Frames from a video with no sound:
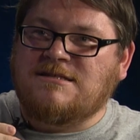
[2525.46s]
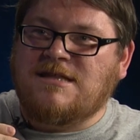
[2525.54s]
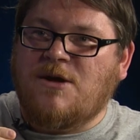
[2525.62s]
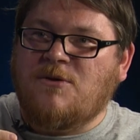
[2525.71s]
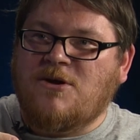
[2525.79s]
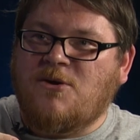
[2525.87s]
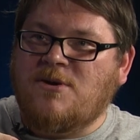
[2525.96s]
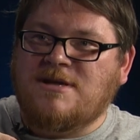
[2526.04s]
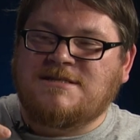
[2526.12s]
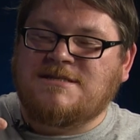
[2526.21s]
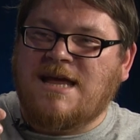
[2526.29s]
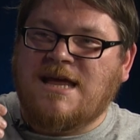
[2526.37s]
they would
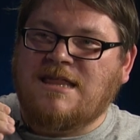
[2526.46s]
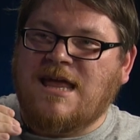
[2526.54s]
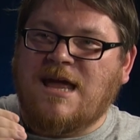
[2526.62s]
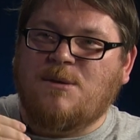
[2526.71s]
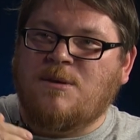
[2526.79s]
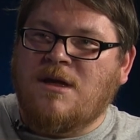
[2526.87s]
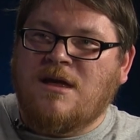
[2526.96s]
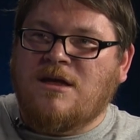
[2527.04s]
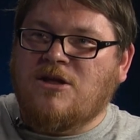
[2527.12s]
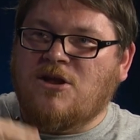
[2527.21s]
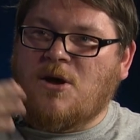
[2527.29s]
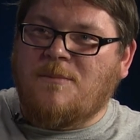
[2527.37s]
always say like
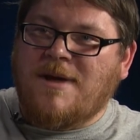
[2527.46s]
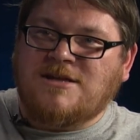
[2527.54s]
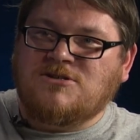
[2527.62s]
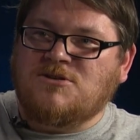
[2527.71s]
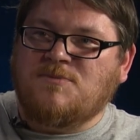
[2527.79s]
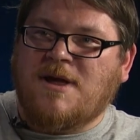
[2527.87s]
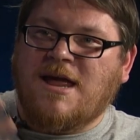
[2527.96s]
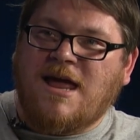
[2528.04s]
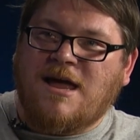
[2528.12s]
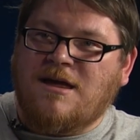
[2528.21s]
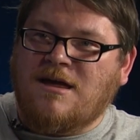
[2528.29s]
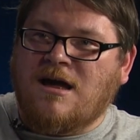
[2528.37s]
you know, mastered by
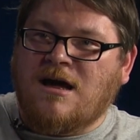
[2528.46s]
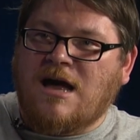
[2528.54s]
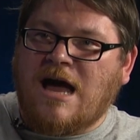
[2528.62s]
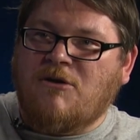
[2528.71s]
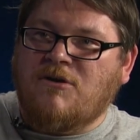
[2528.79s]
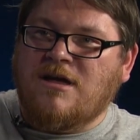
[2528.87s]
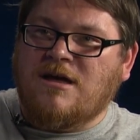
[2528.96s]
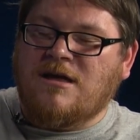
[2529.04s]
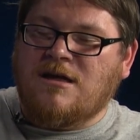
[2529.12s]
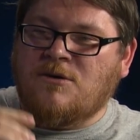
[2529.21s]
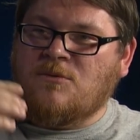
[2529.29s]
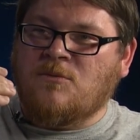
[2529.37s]
uh, Holly
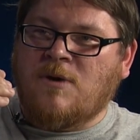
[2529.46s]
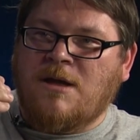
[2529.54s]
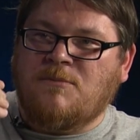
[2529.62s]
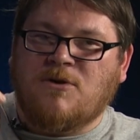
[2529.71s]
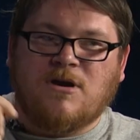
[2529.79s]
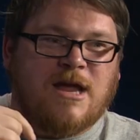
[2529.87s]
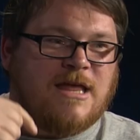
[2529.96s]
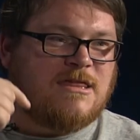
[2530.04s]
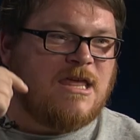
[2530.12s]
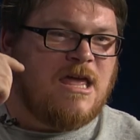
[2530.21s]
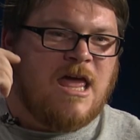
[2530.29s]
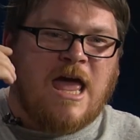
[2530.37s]
uh, Weinberg. At
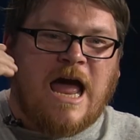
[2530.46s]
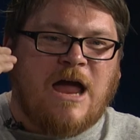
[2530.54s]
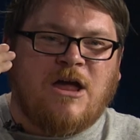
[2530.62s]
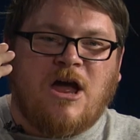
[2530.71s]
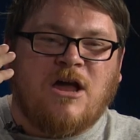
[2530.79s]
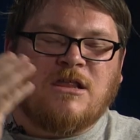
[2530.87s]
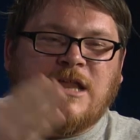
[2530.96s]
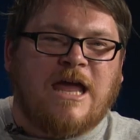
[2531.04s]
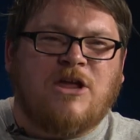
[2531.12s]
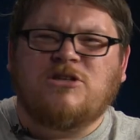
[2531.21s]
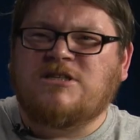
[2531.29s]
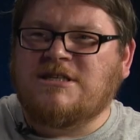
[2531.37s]
the I like I
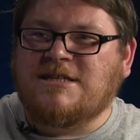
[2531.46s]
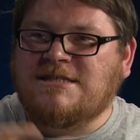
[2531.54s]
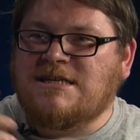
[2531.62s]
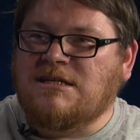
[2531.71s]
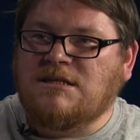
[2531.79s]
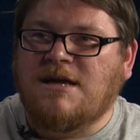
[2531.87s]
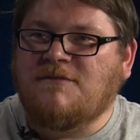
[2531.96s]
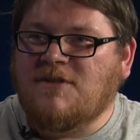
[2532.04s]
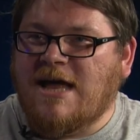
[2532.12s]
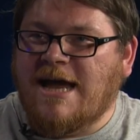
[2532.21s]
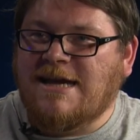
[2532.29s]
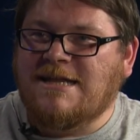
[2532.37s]
used to listen to
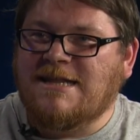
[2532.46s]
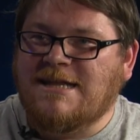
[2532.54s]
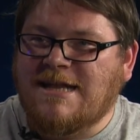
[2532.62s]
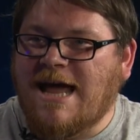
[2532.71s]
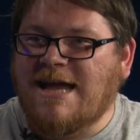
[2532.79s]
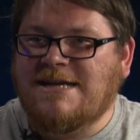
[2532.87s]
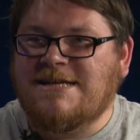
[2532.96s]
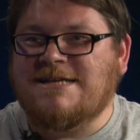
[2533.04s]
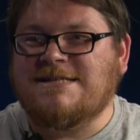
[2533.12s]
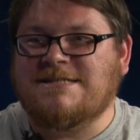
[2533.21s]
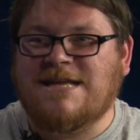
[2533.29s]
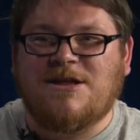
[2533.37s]
Loveline in the
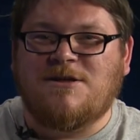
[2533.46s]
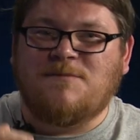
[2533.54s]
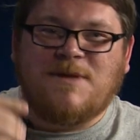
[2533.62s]
'90s, and it'd